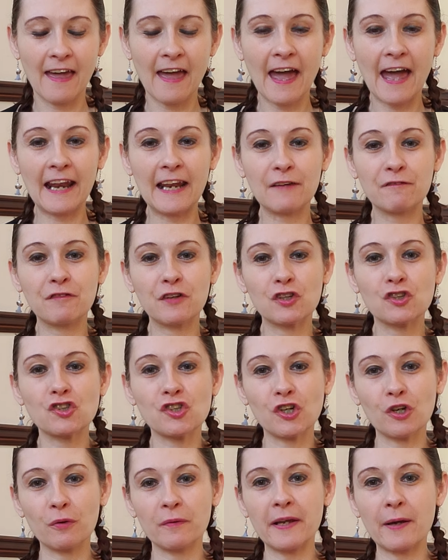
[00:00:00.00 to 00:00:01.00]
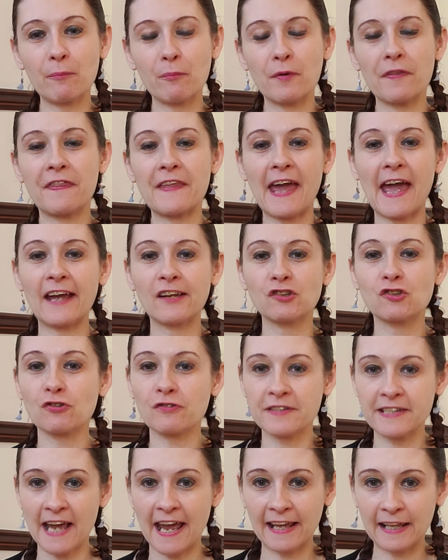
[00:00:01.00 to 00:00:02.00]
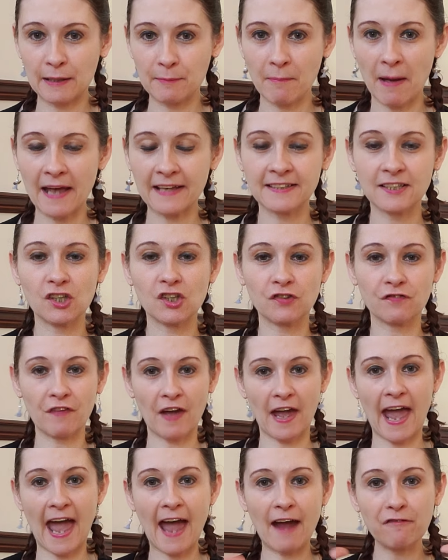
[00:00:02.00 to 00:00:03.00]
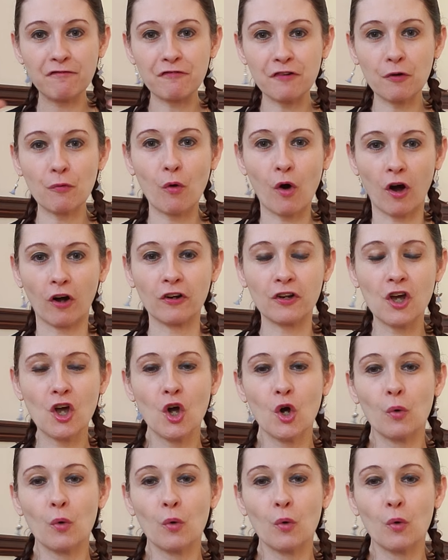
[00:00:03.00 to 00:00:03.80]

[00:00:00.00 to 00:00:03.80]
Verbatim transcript: and if you tune in with the angel daily message for everyone